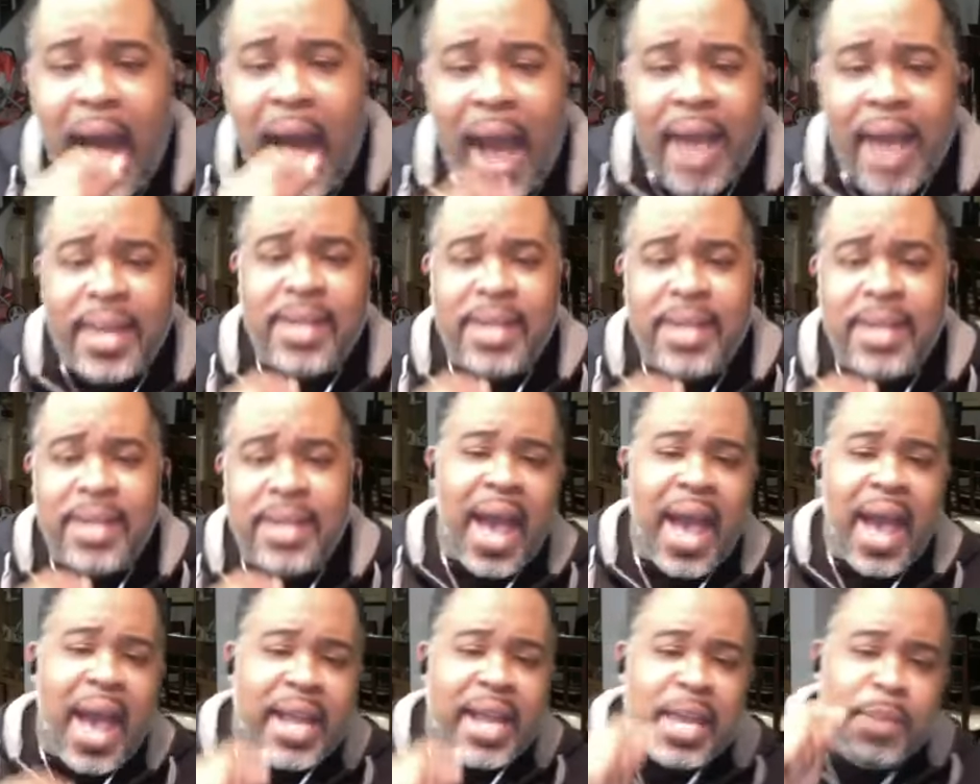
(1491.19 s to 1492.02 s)
I can
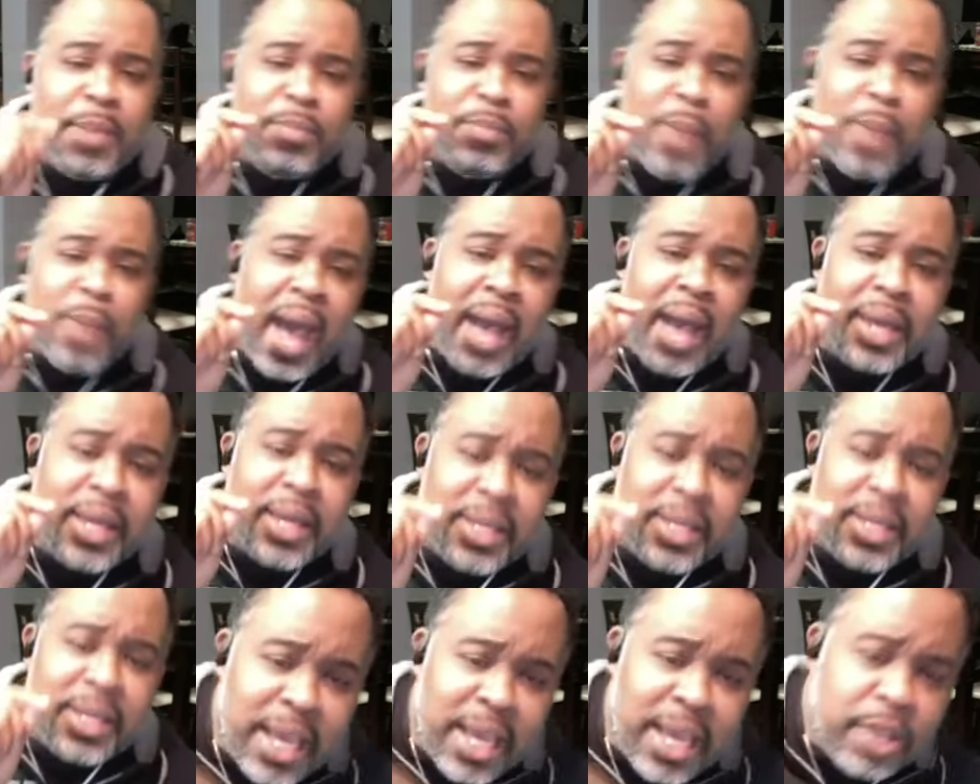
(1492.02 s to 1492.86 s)
I can I
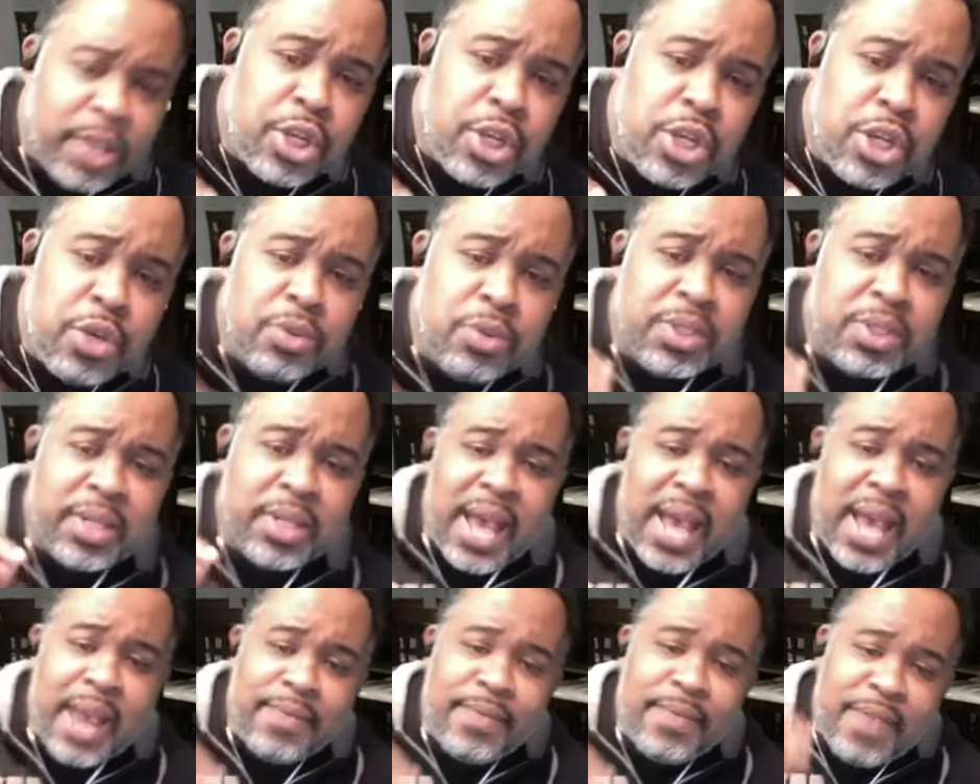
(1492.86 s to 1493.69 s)
can say to you
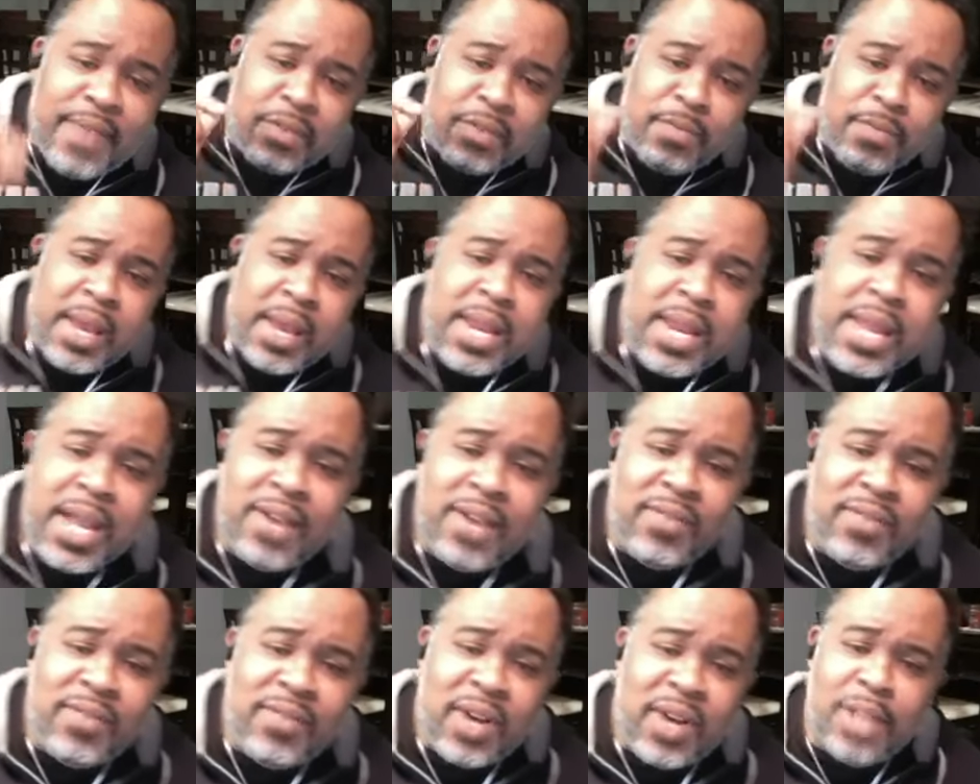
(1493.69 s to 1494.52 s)
tonight that many
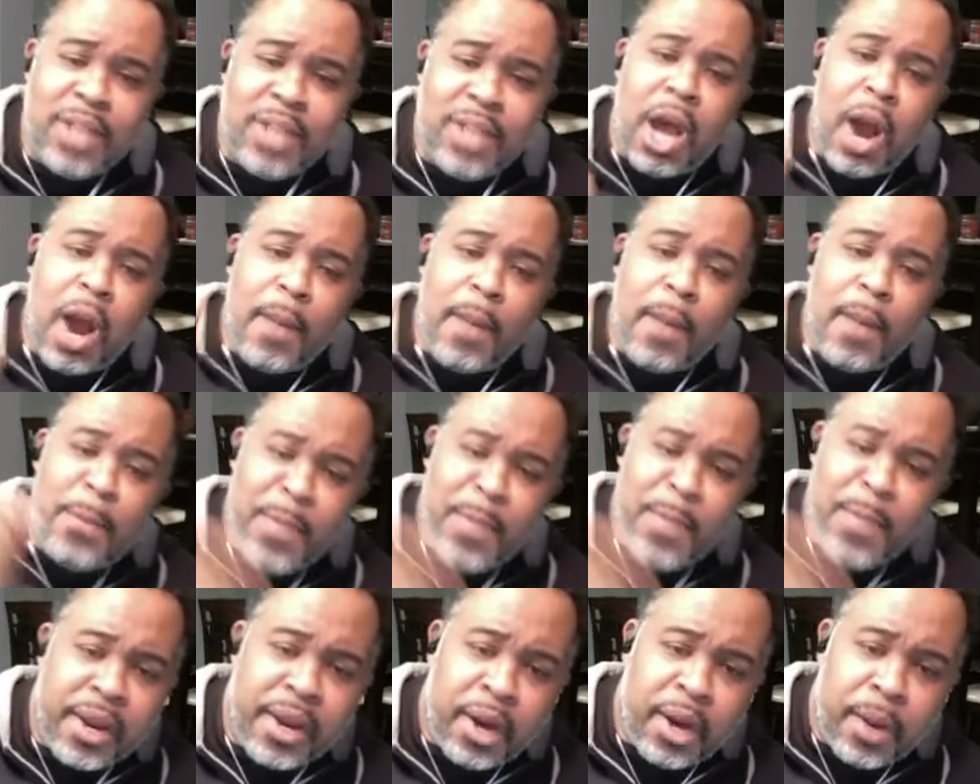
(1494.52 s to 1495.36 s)
of us are
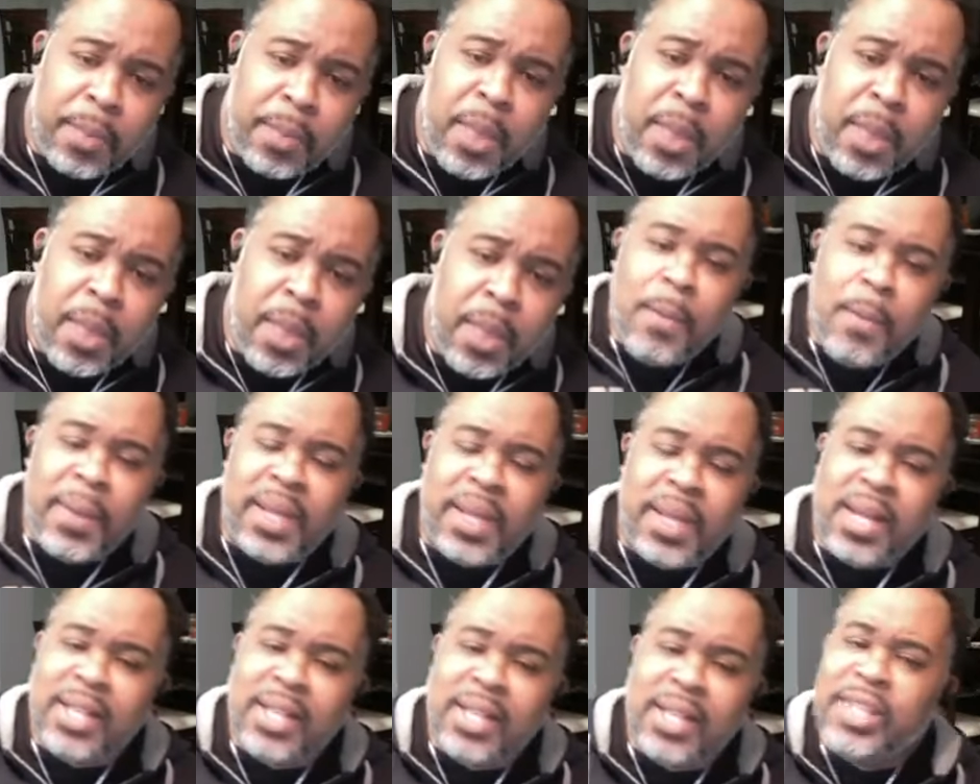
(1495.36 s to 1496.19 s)
better
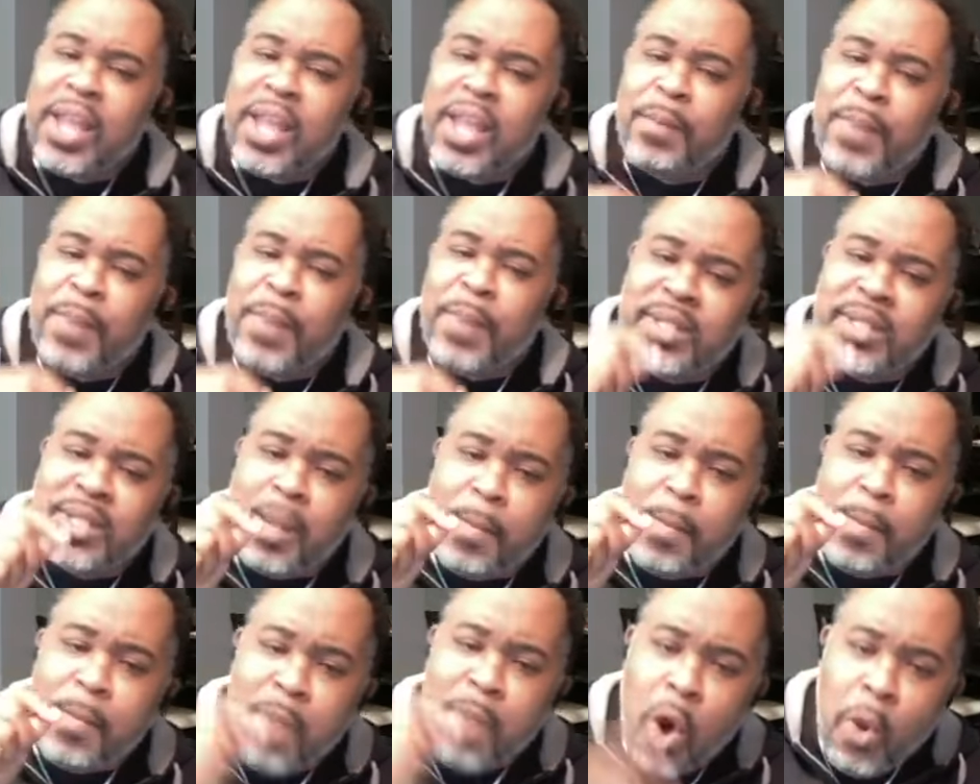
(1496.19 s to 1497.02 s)
because there have been
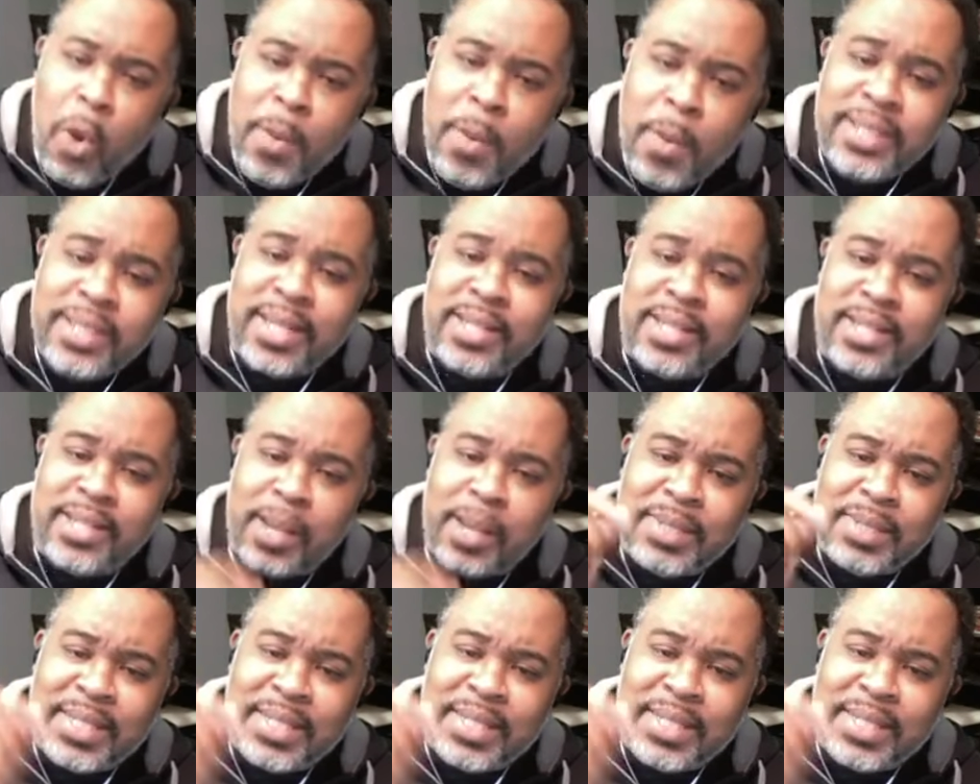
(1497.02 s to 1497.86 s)
some moments and some
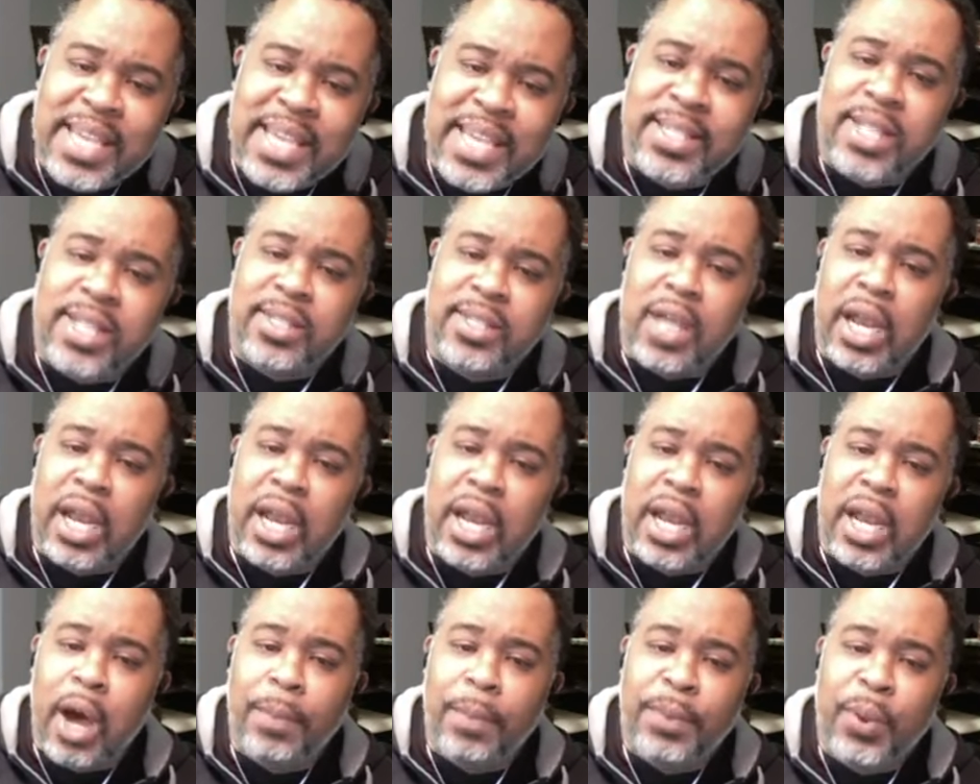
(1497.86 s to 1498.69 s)
seasons
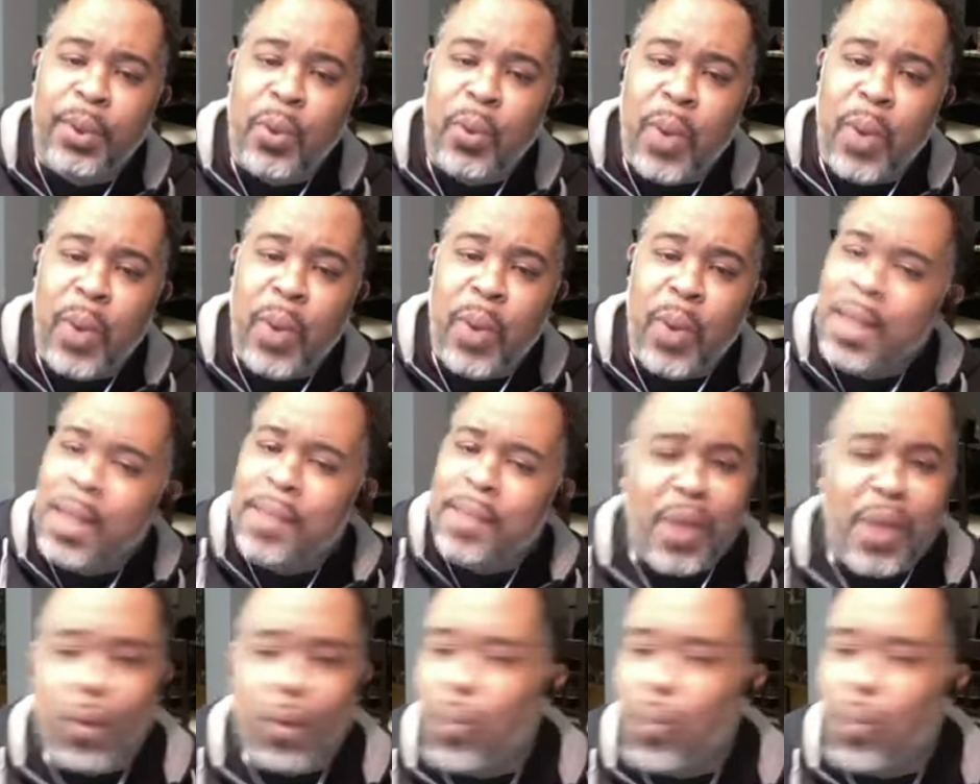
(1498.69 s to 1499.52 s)
along the way
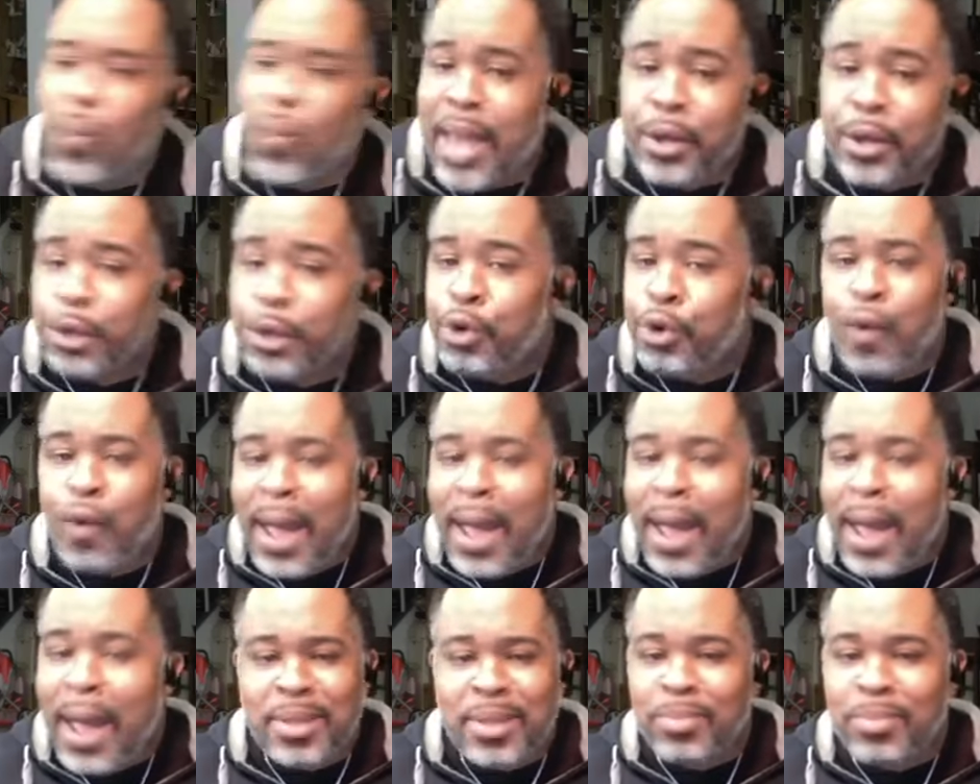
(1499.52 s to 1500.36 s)
that we had to
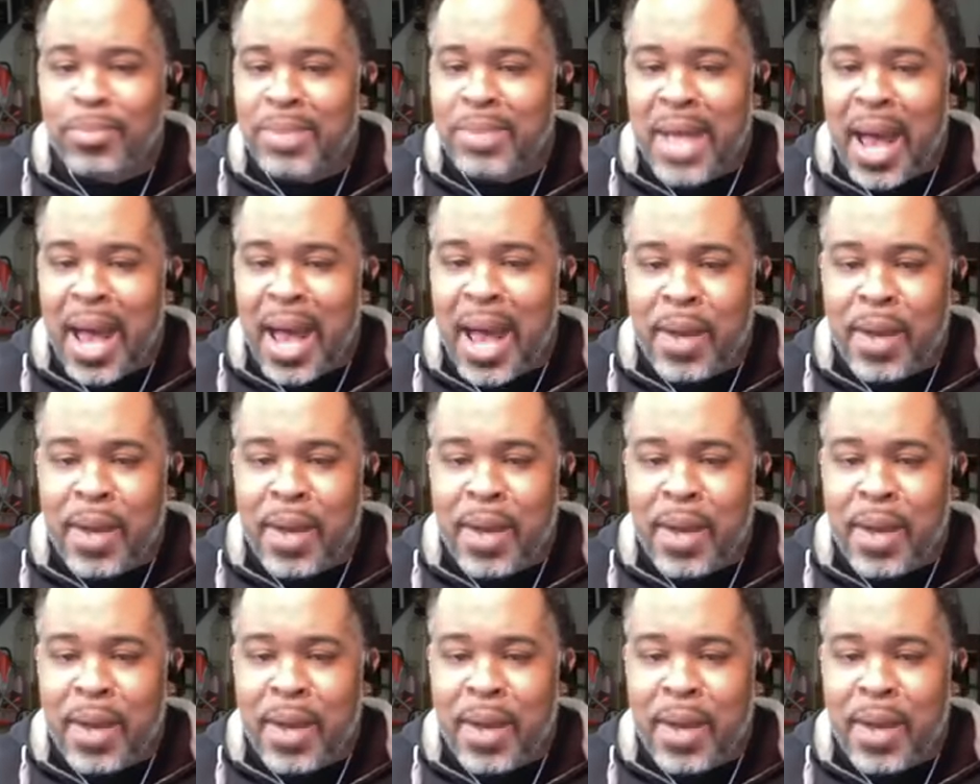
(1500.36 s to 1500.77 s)
cry sometime.